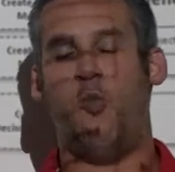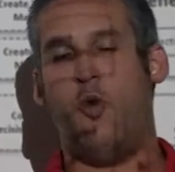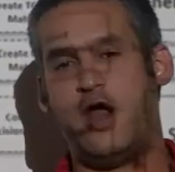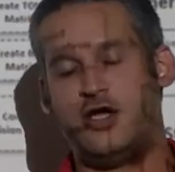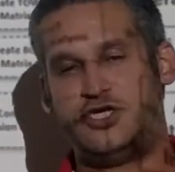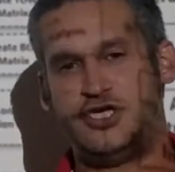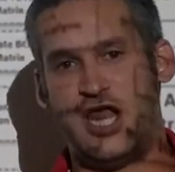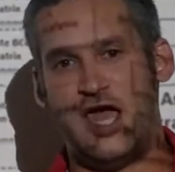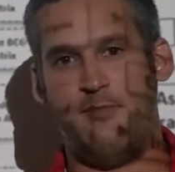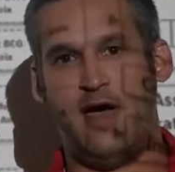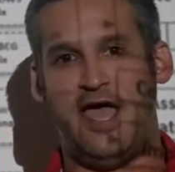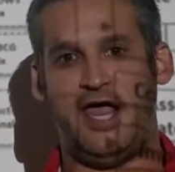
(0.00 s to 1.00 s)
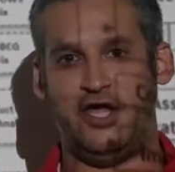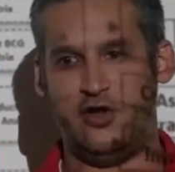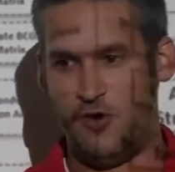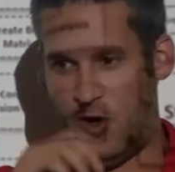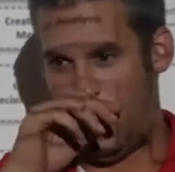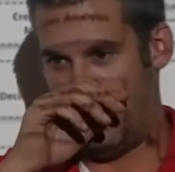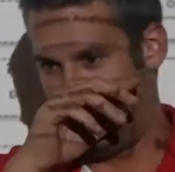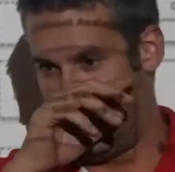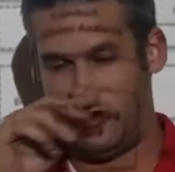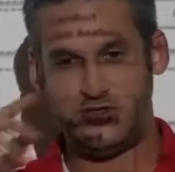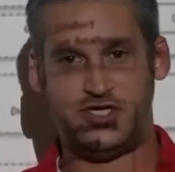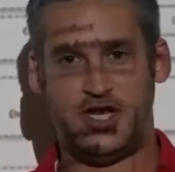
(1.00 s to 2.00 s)
Where should I buy a new home?
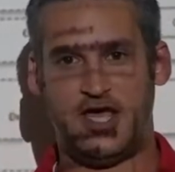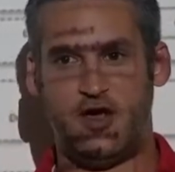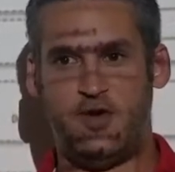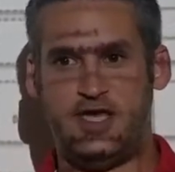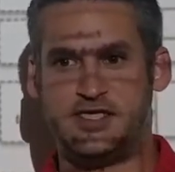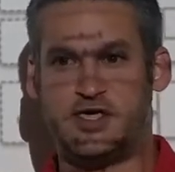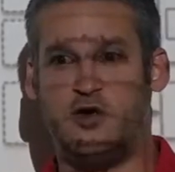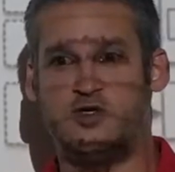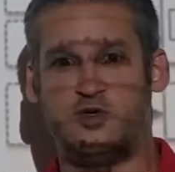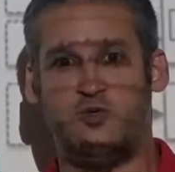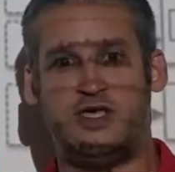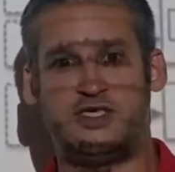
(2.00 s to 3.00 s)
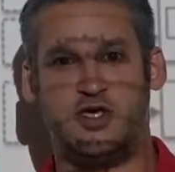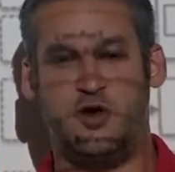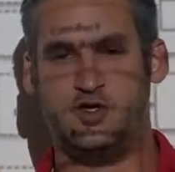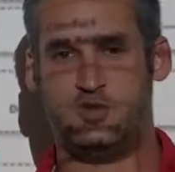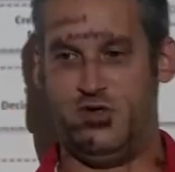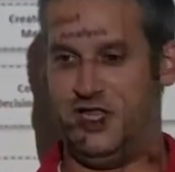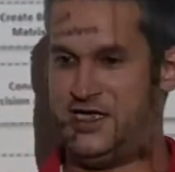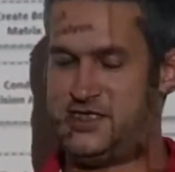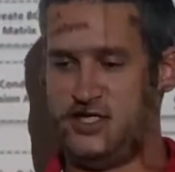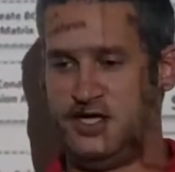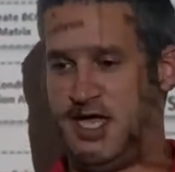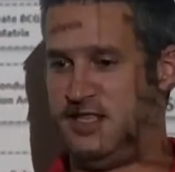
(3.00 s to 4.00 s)
Should I go East Coast or West Coast? Well, let's
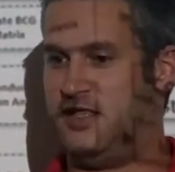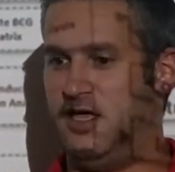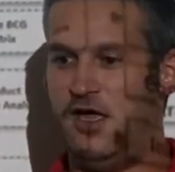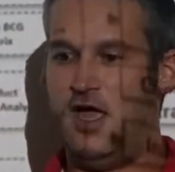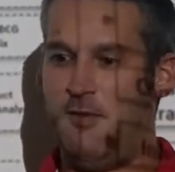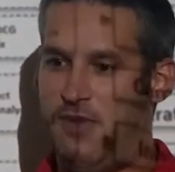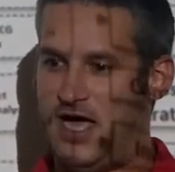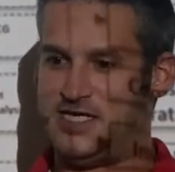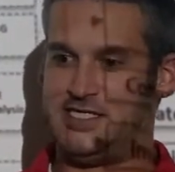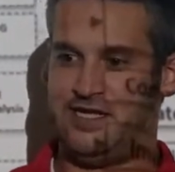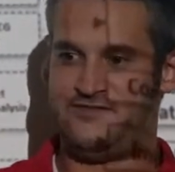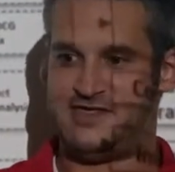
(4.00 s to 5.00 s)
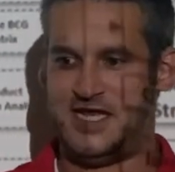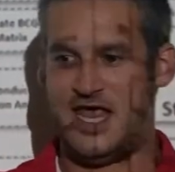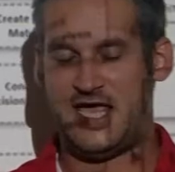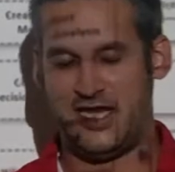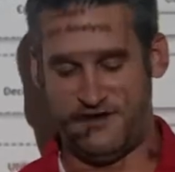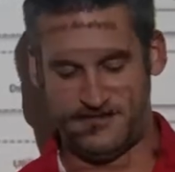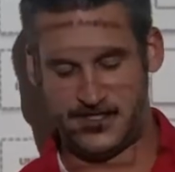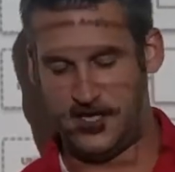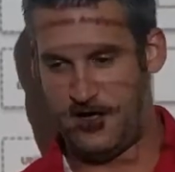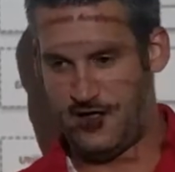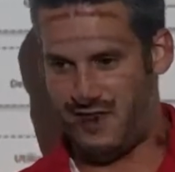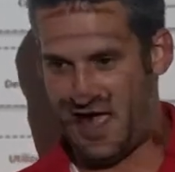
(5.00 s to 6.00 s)
look at the positives and negatives to
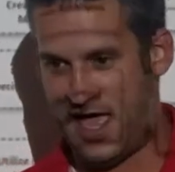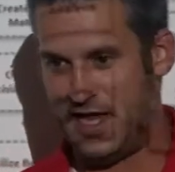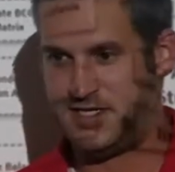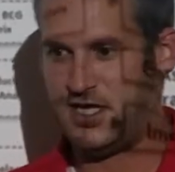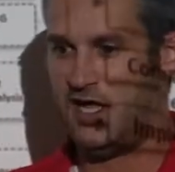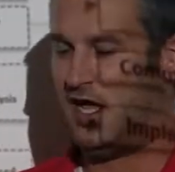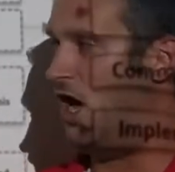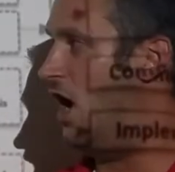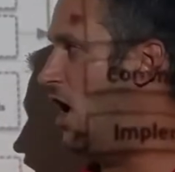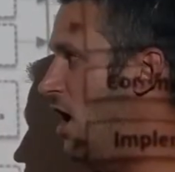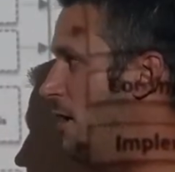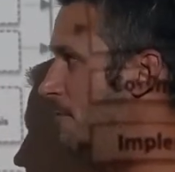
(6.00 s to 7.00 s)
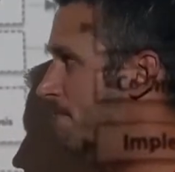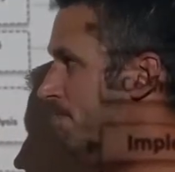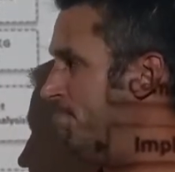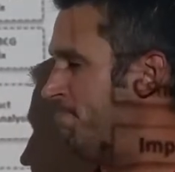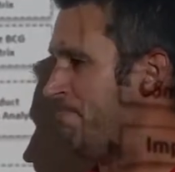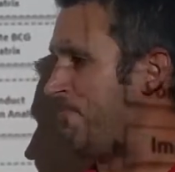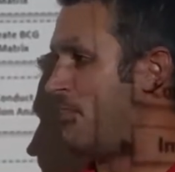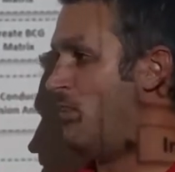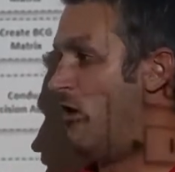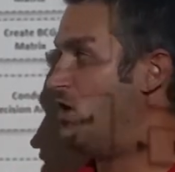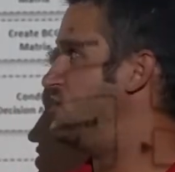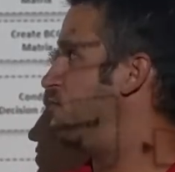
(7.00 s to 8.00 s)
all that.
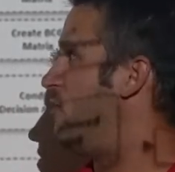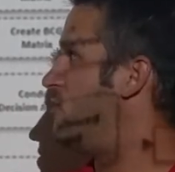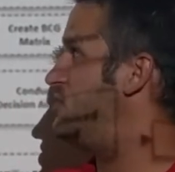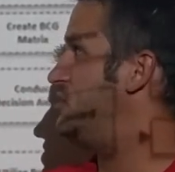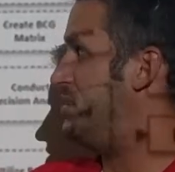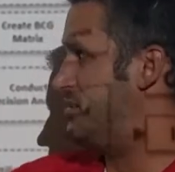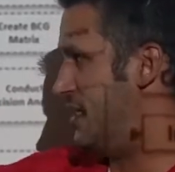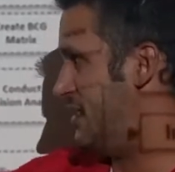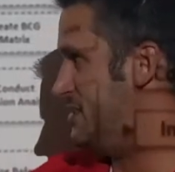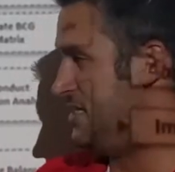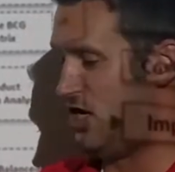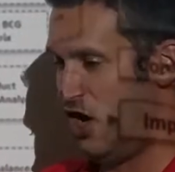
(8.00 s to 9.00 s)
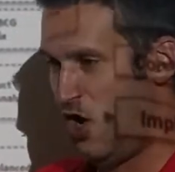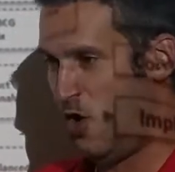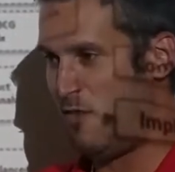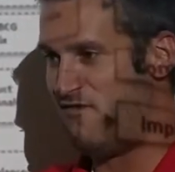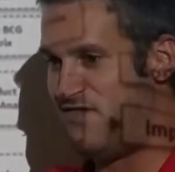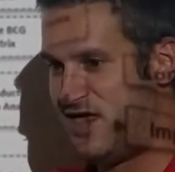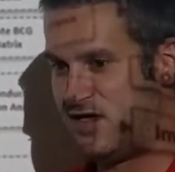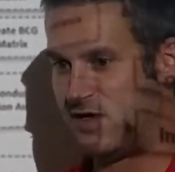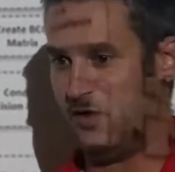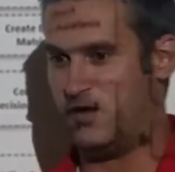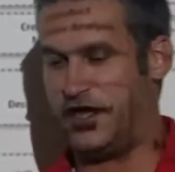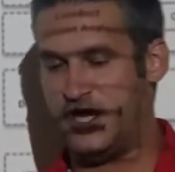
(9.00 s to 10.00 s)
Large purchases, like I said, a home, a
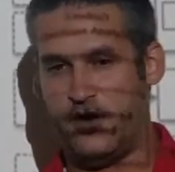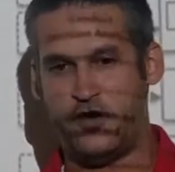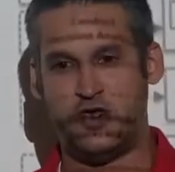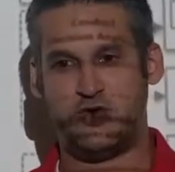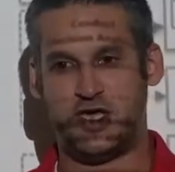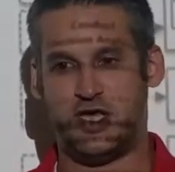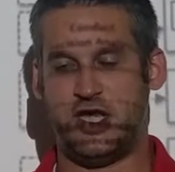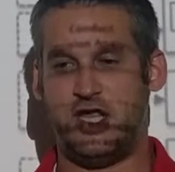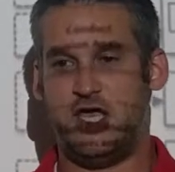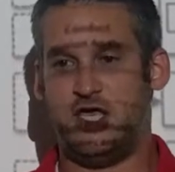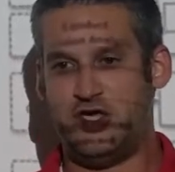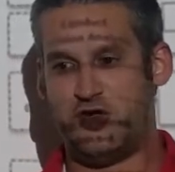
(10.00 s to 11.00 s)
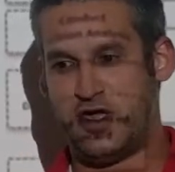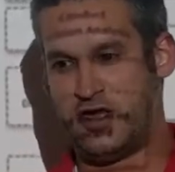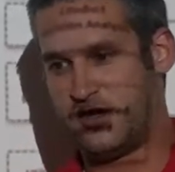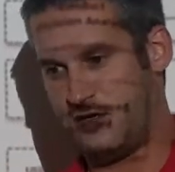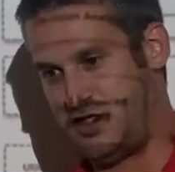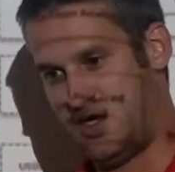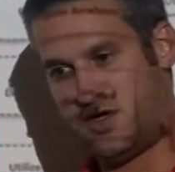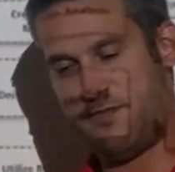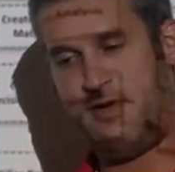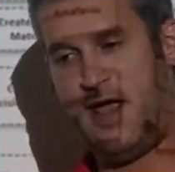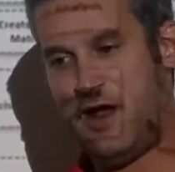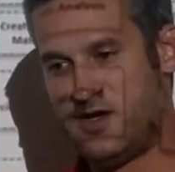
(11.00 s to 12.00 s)
vehicle. You can do
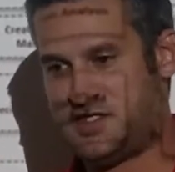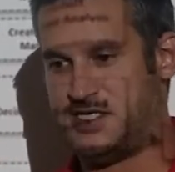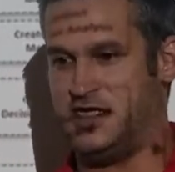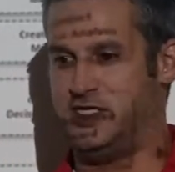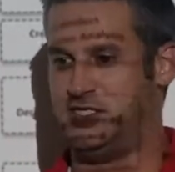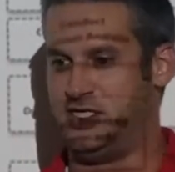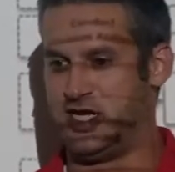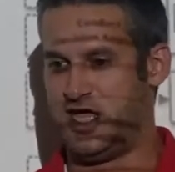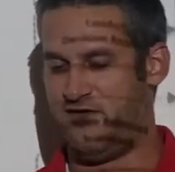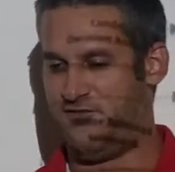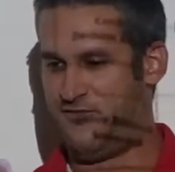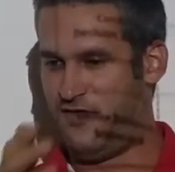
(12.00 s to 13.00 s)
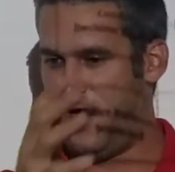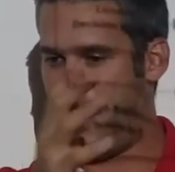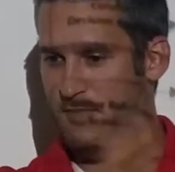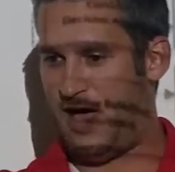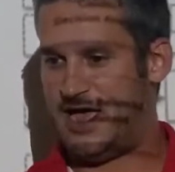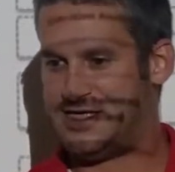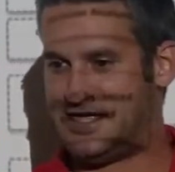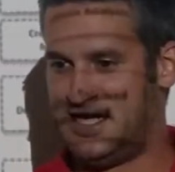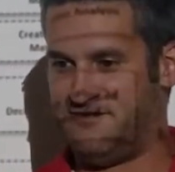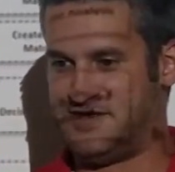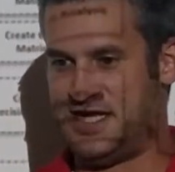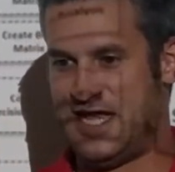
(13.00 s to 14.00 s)
comparisons and give
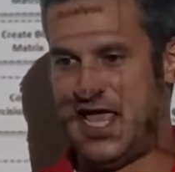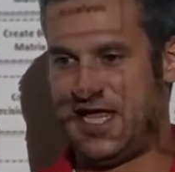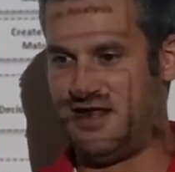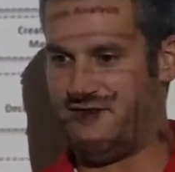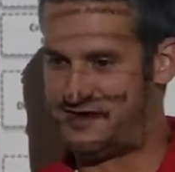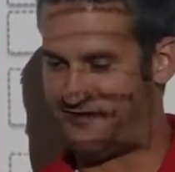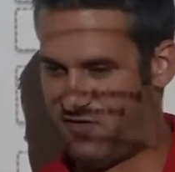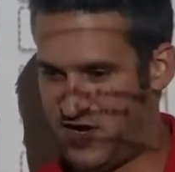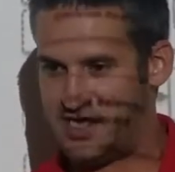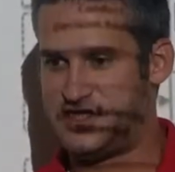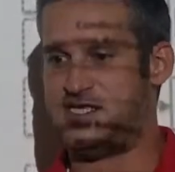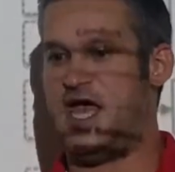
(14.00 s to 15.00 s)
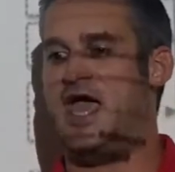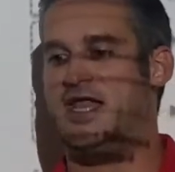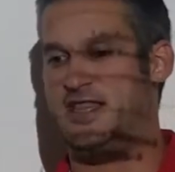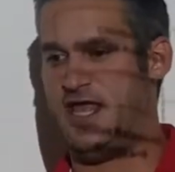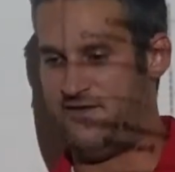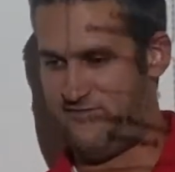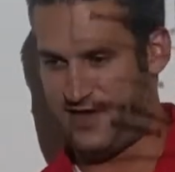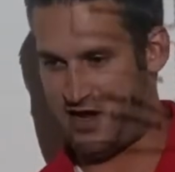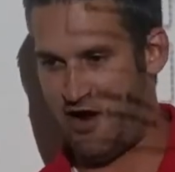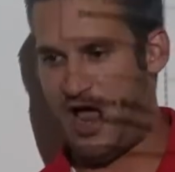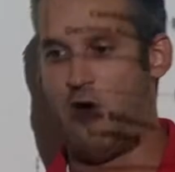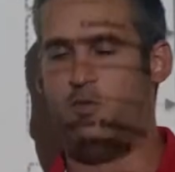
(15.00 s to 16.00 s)
positives and negatives for each side, and then figure
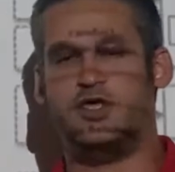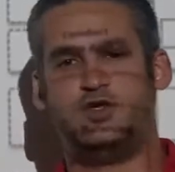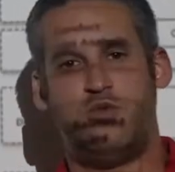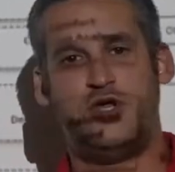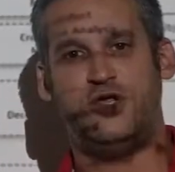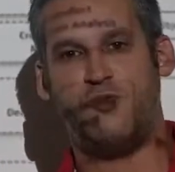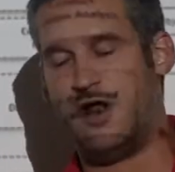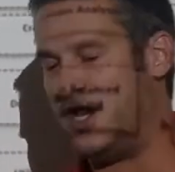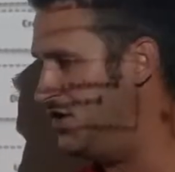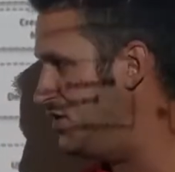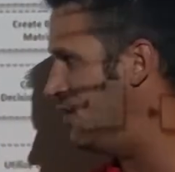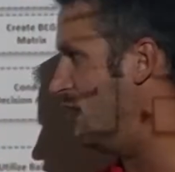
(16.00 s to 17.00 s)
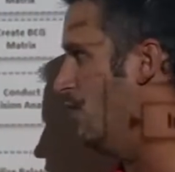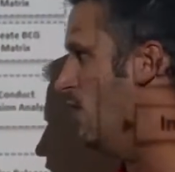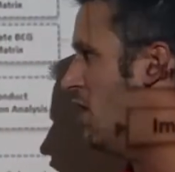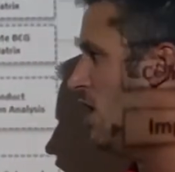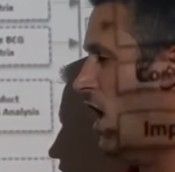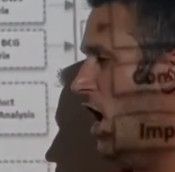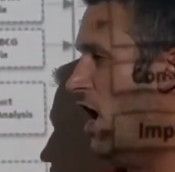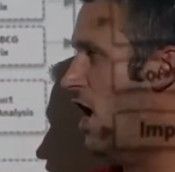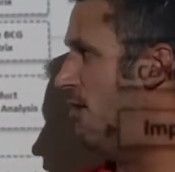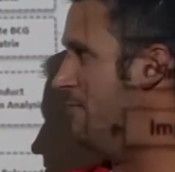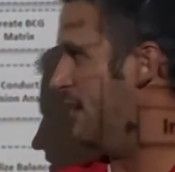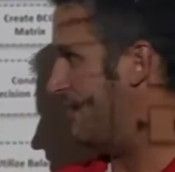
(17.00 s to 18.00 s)
out which one you want to do.
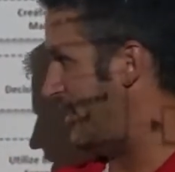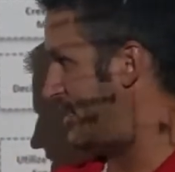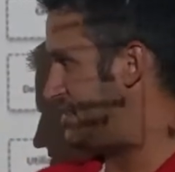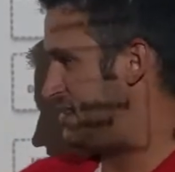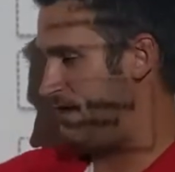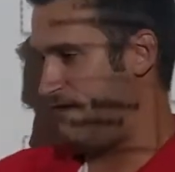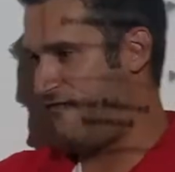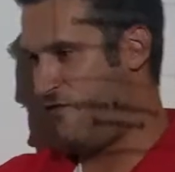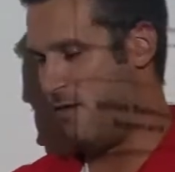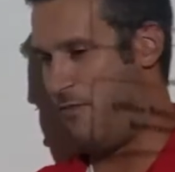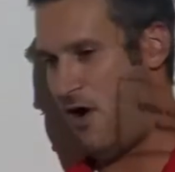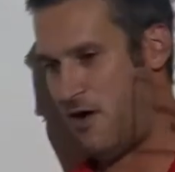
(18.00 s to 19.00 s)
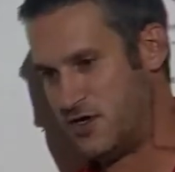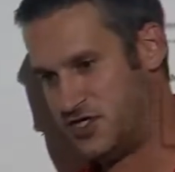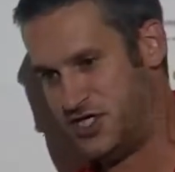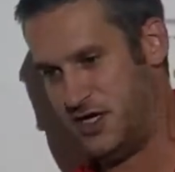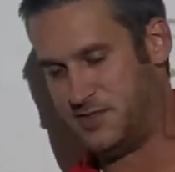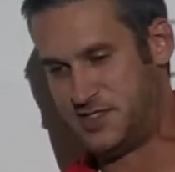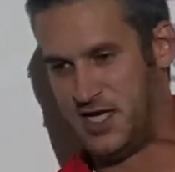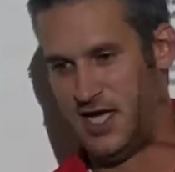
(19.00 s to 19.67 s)
And like I said before, partnerships.